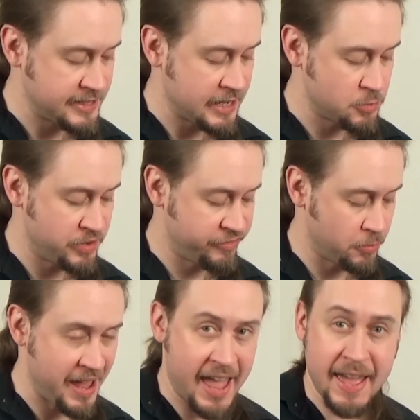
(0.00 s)
takes me
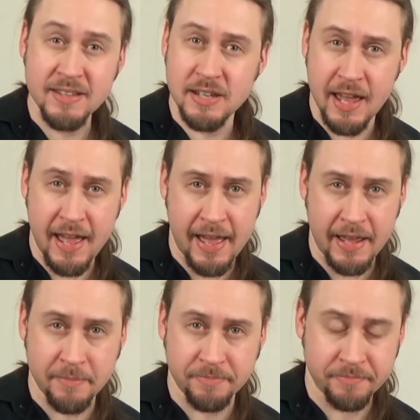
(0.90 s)
from A to
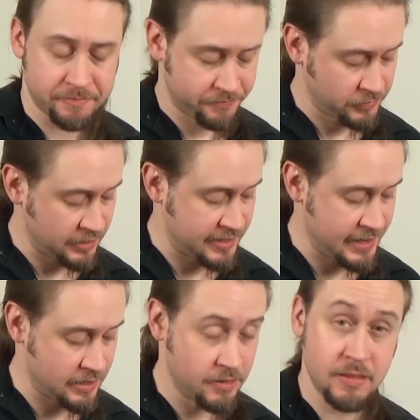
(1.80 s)
A.
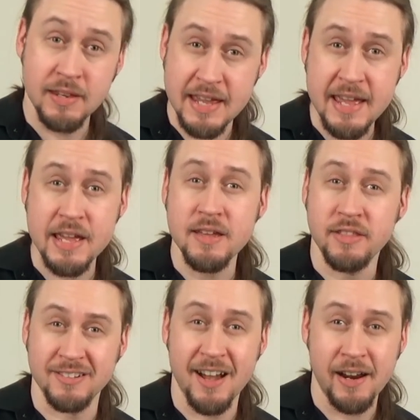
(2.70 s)
Again, E,
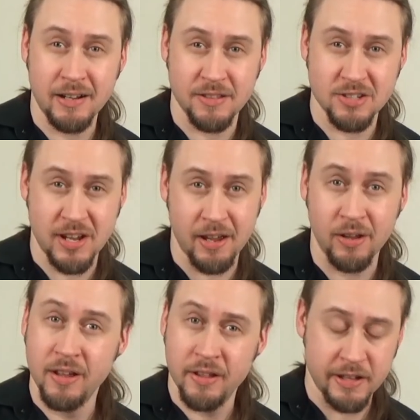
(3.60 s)
the tonic of the
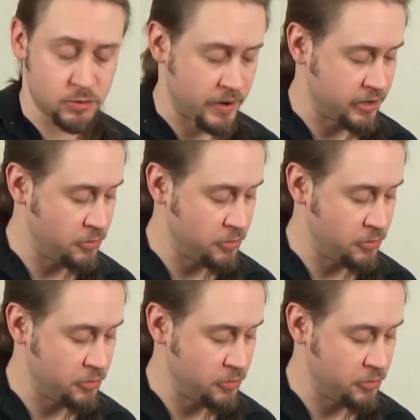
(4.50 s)
scale, that's right